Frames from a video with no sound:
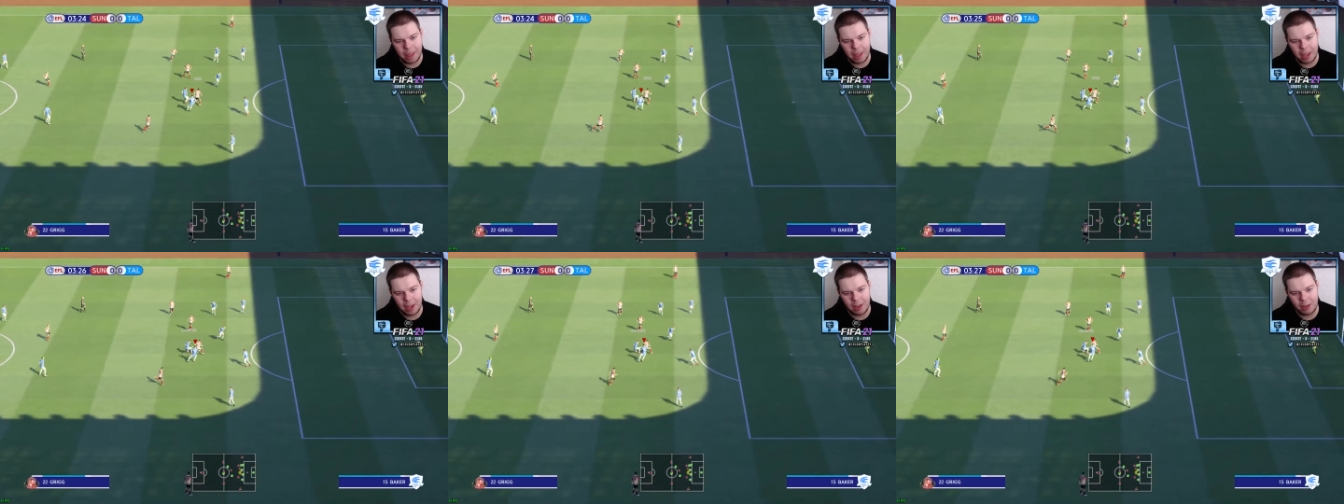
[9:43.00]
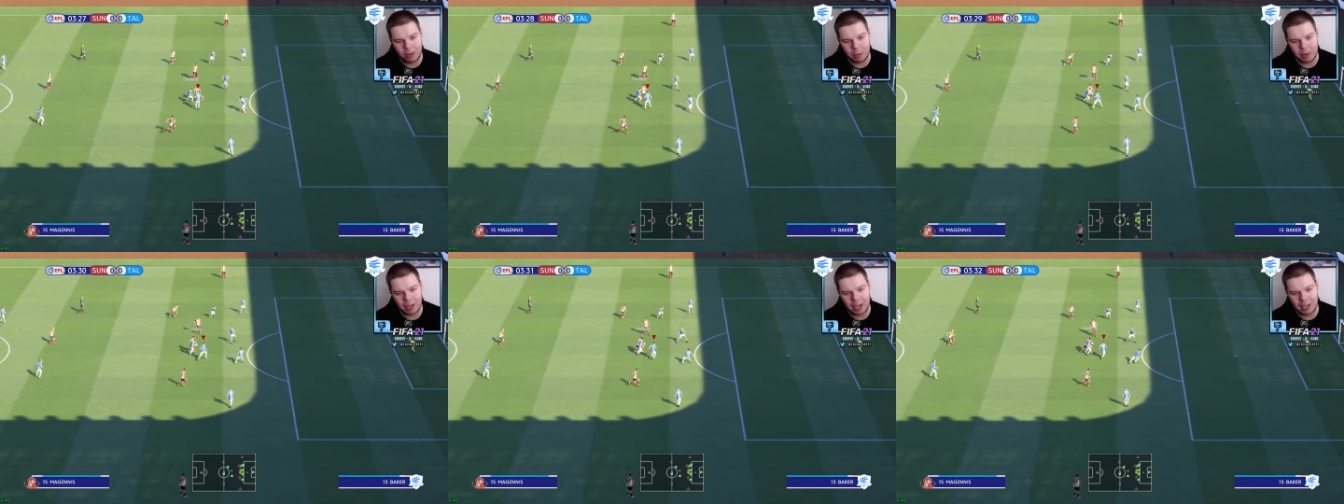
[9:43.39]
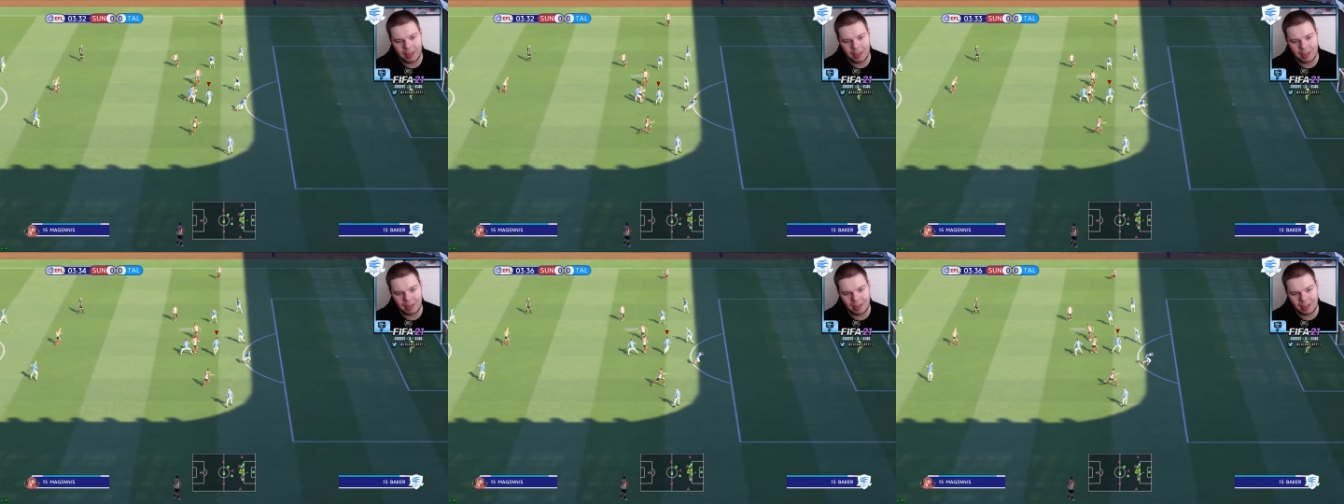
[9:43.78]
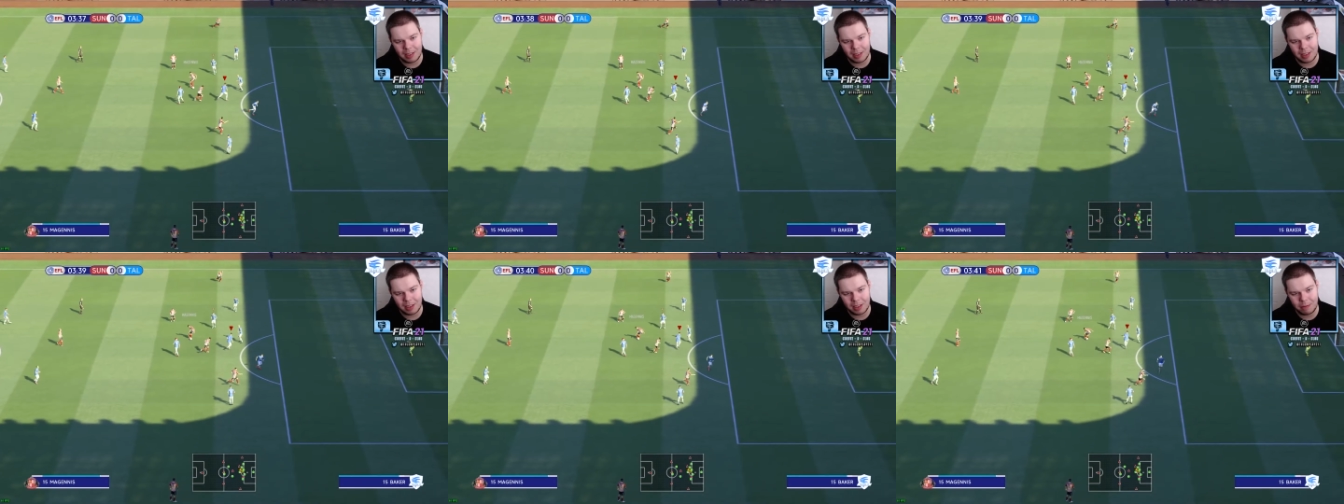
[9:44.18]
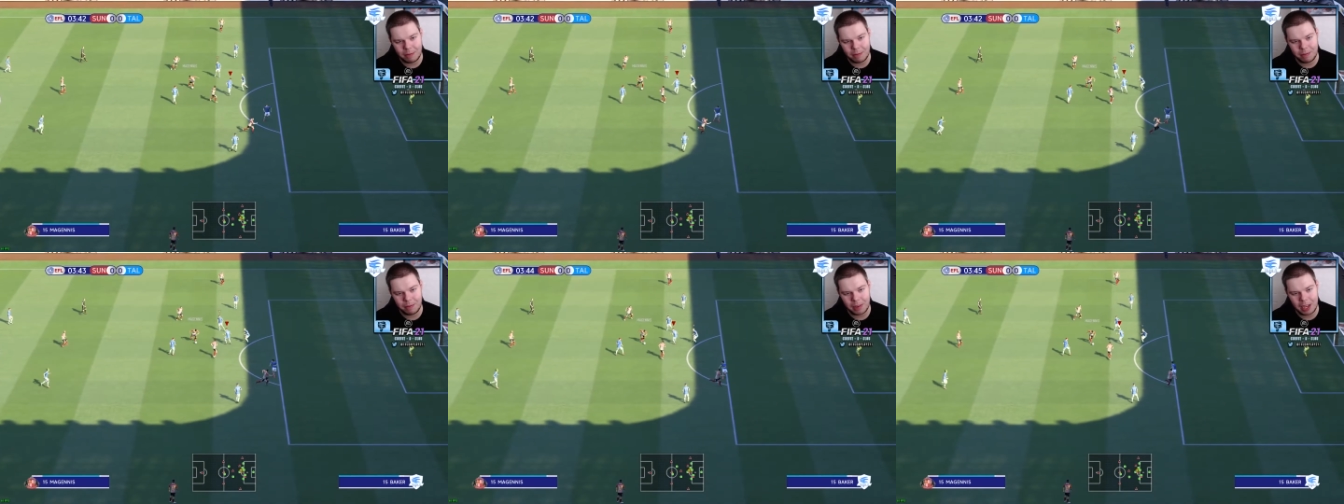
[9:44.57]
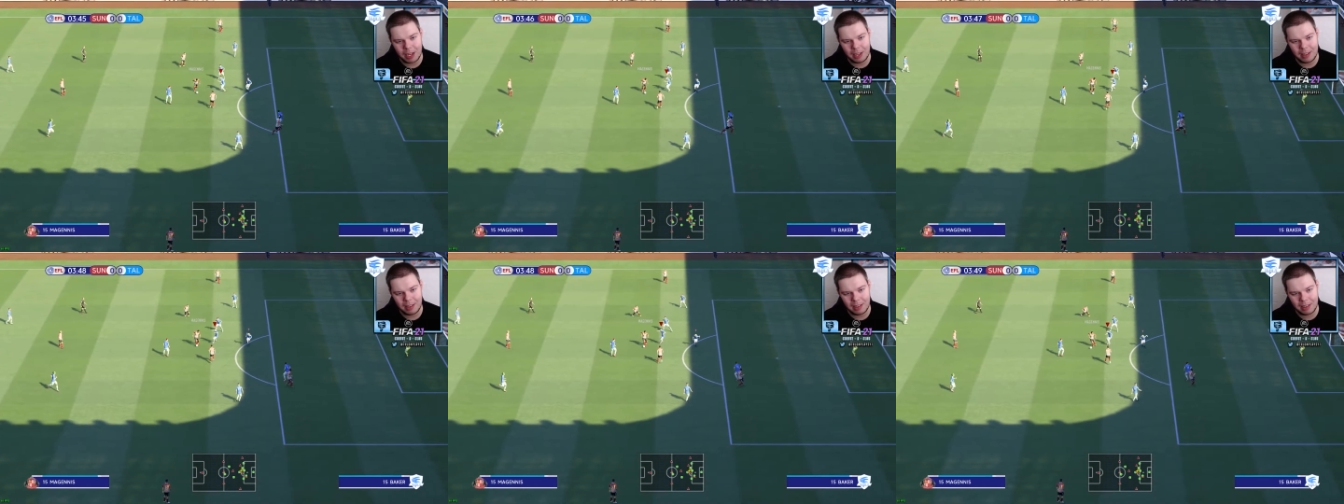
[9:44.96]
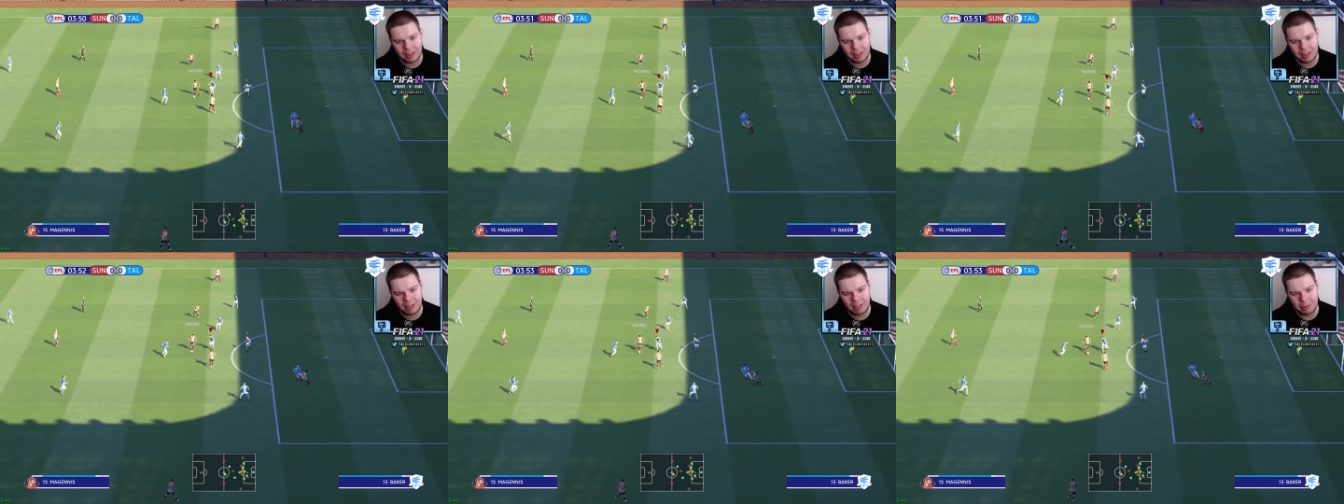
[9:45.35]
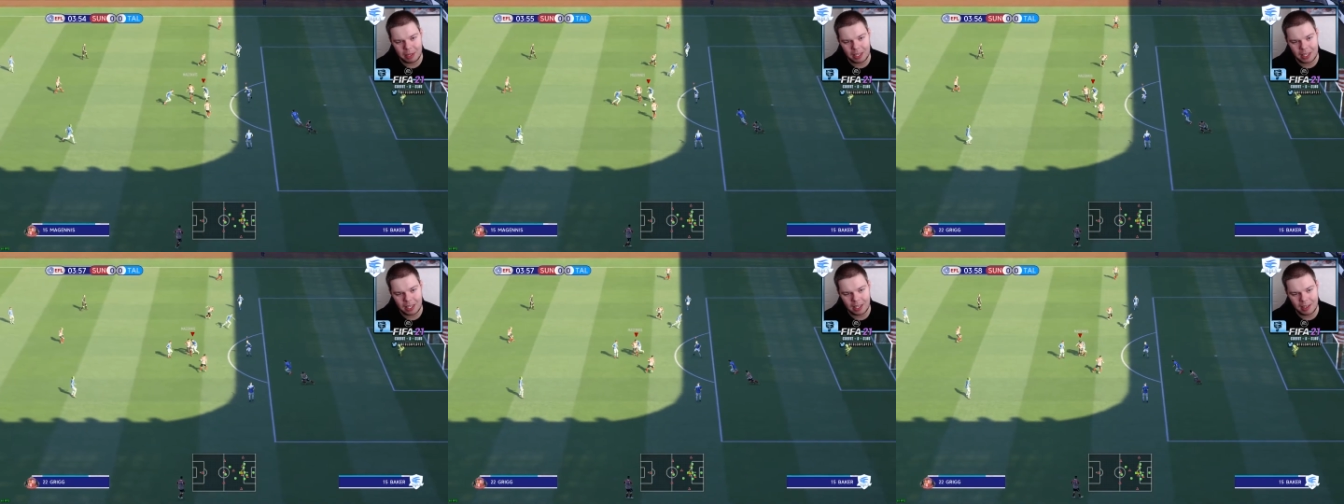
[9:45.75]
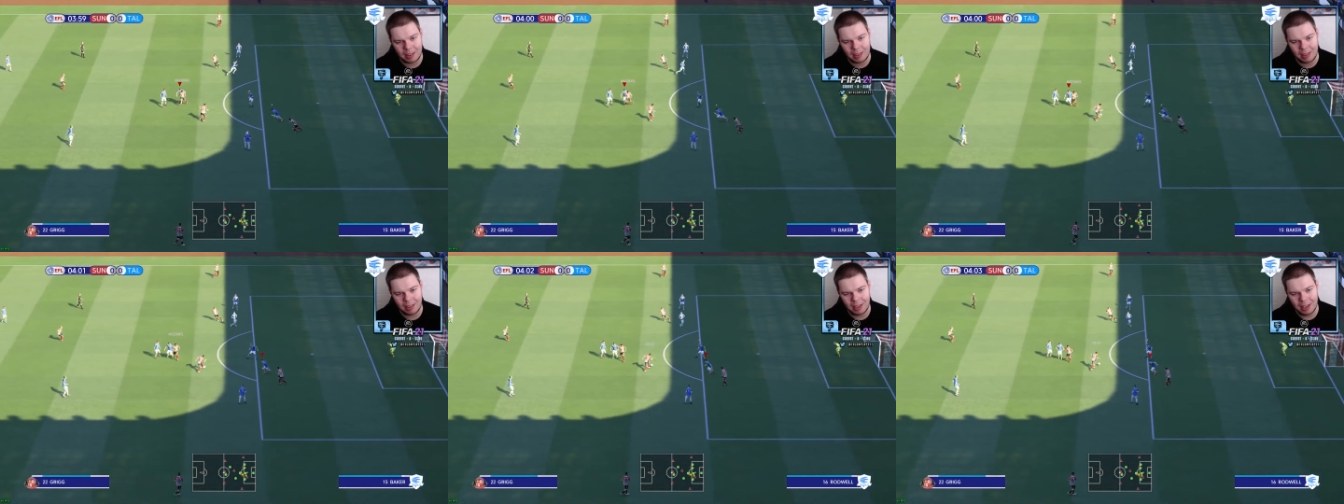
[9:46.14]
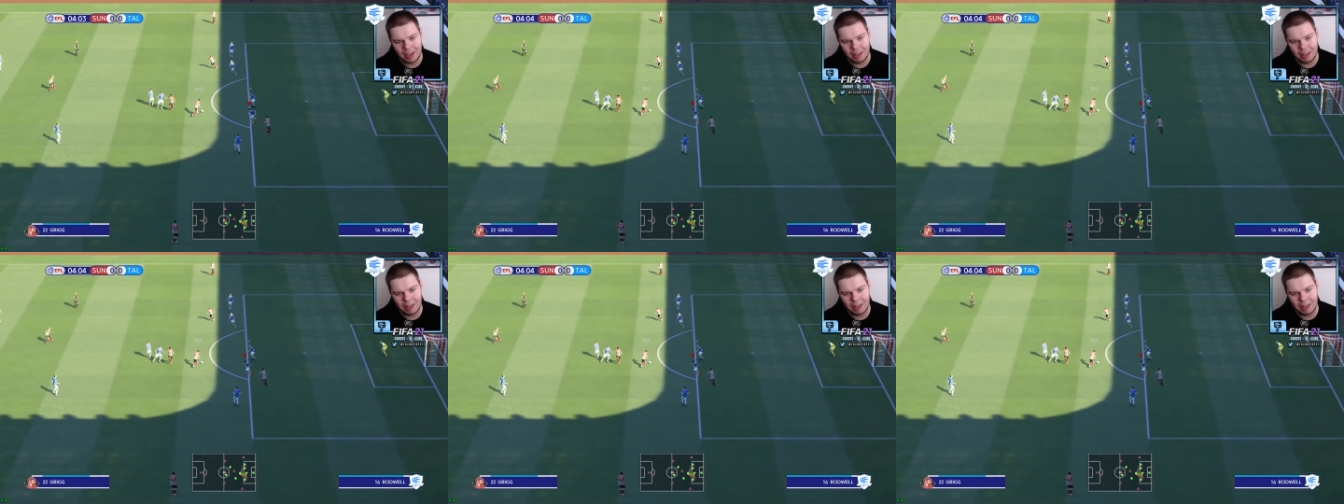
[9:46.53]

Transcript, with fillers: He's up against the defence. It's McGuinness.